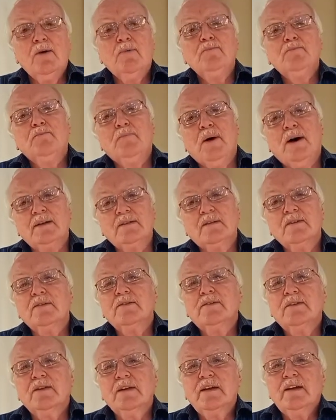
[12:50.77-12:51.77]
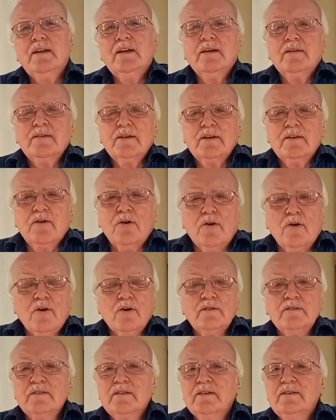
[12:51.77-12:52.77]
but the, the
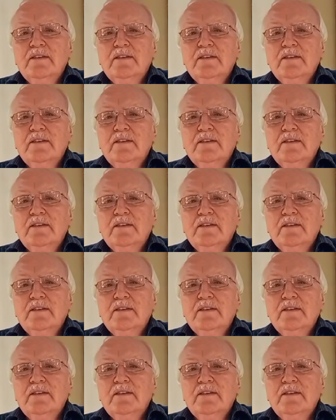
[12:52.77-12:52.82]
cord